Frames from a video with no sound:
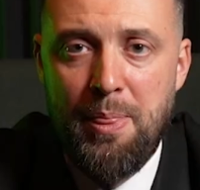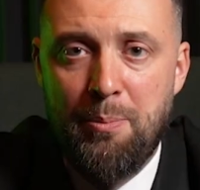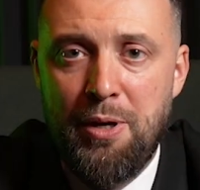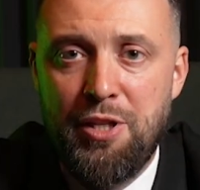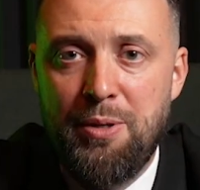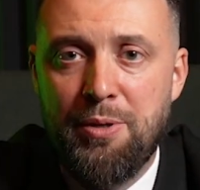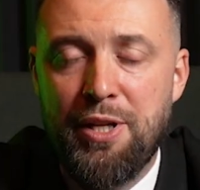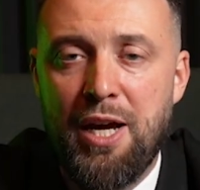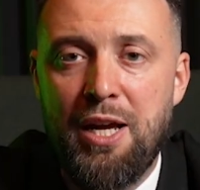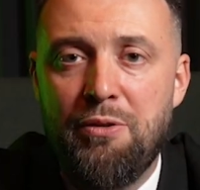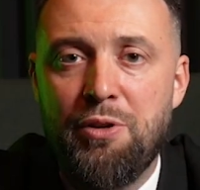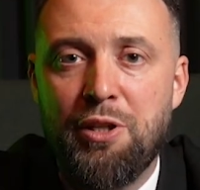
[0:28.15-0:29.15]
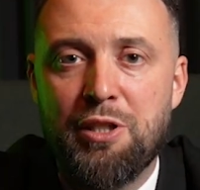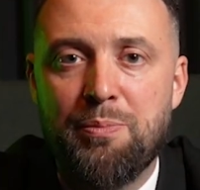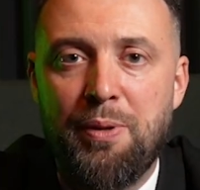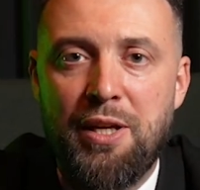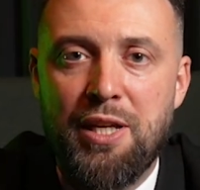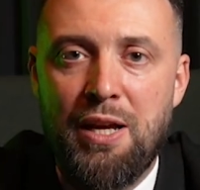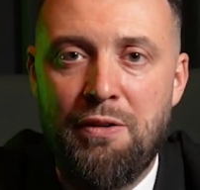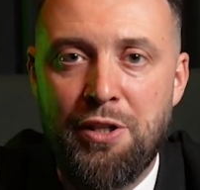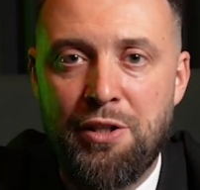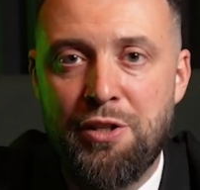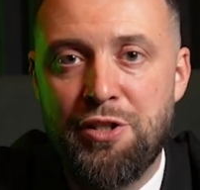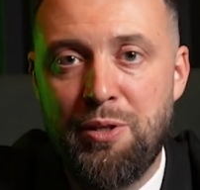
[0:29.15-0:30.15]
My team and I will explain
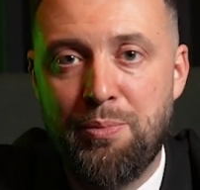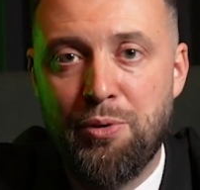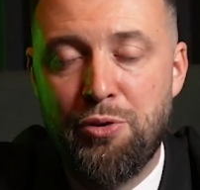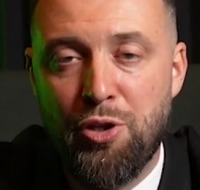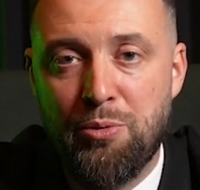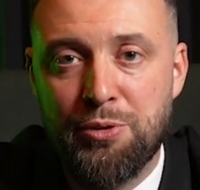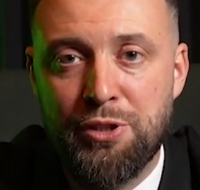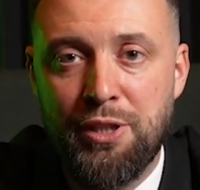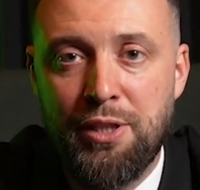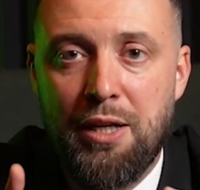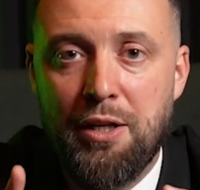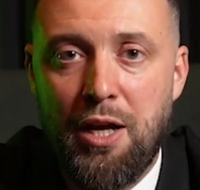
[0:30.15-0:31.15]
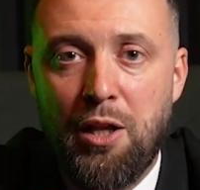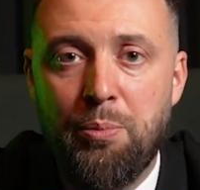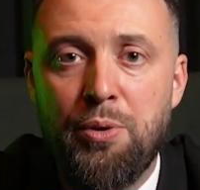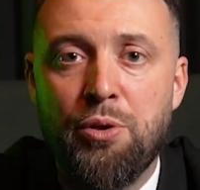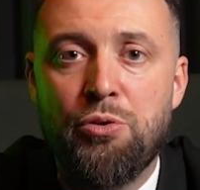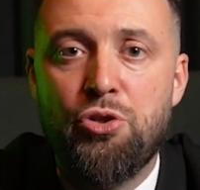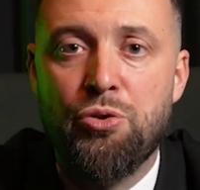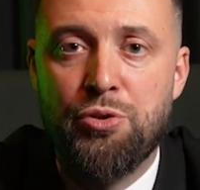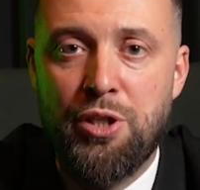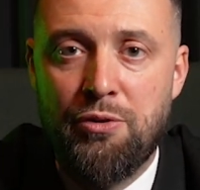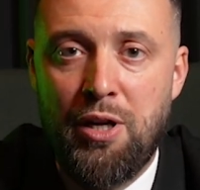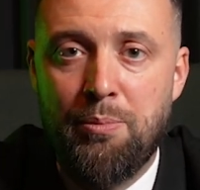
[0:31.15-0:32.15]
everything in simple terms and help you choose
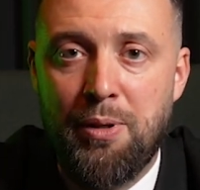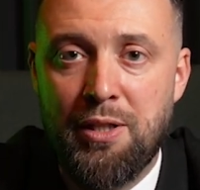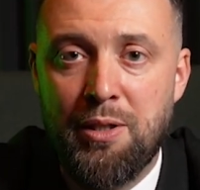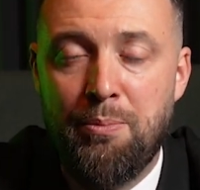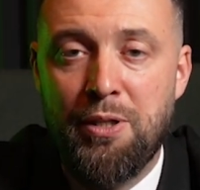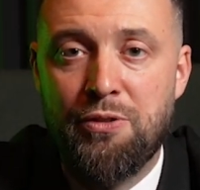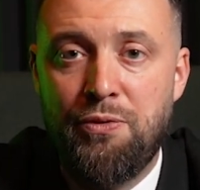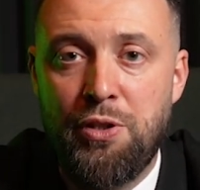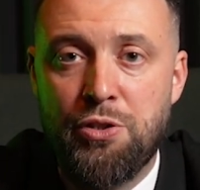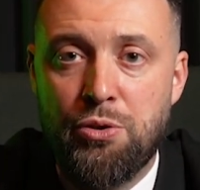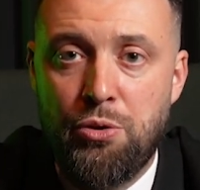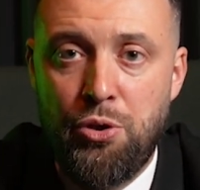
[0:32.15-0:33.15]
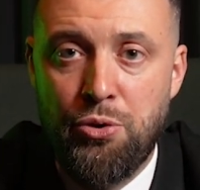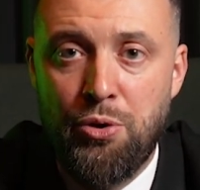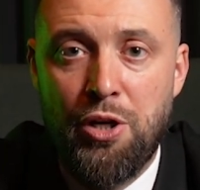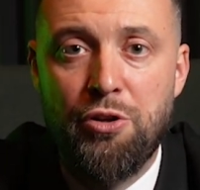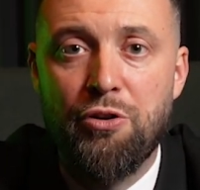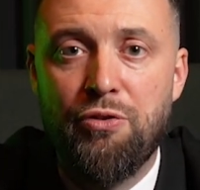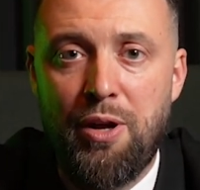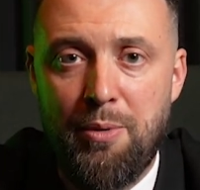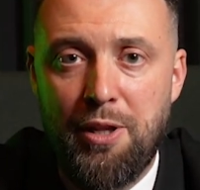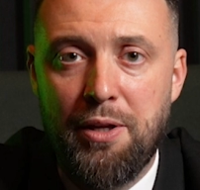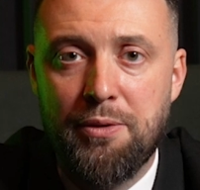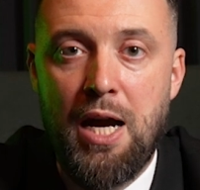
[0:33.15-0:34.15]
the right plan that best fits to you and your
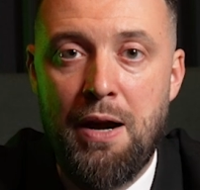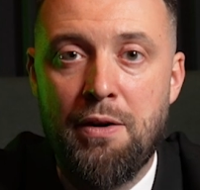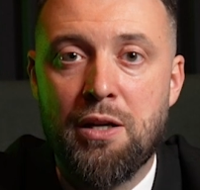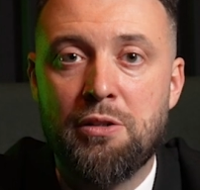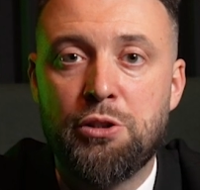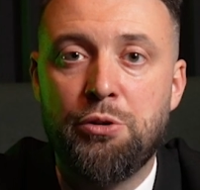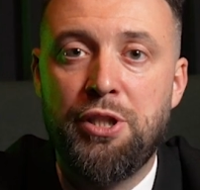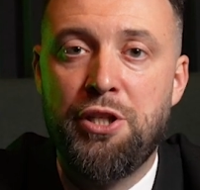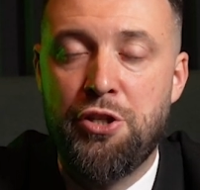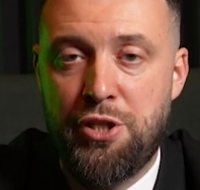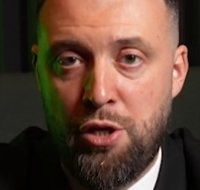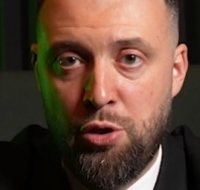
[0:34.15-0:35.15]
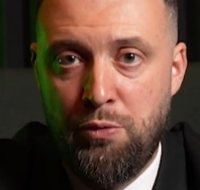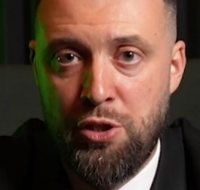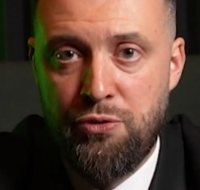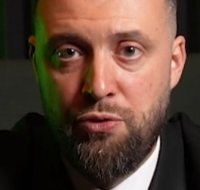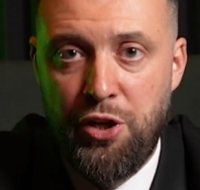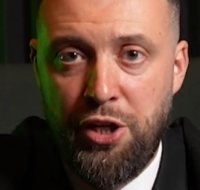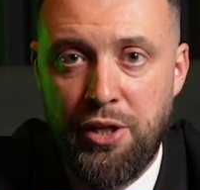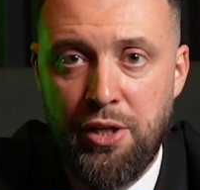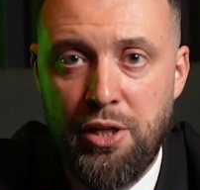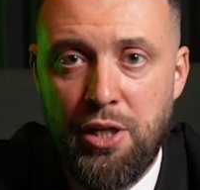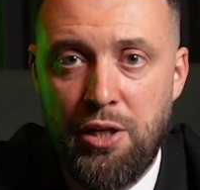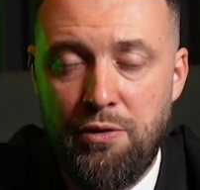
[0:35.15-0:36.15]
family. Our consultations are always free.
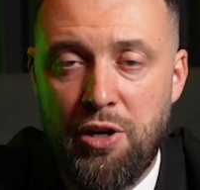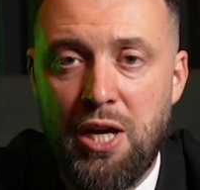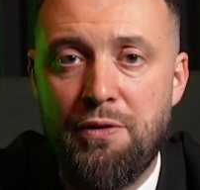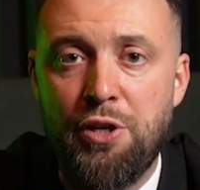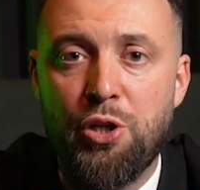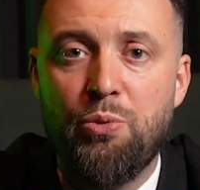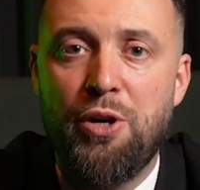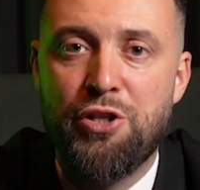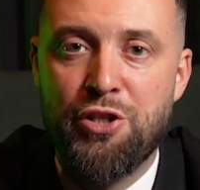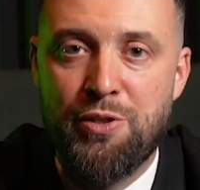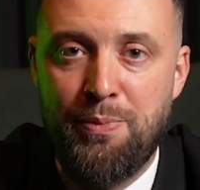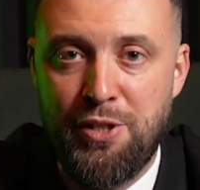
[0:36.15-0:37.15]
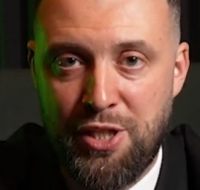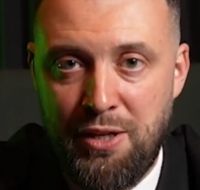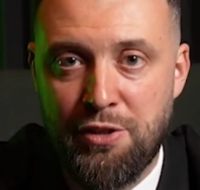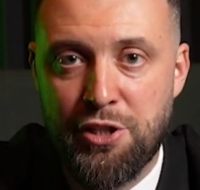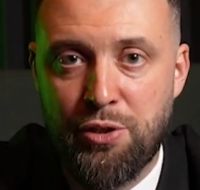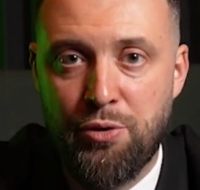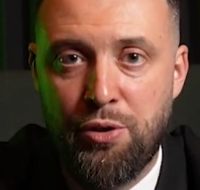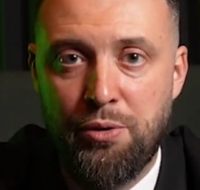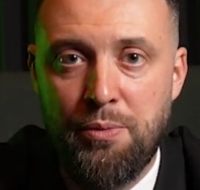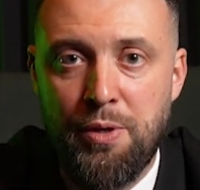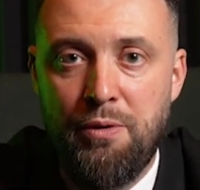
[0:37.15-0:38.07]
If you have any questions, please give us a call.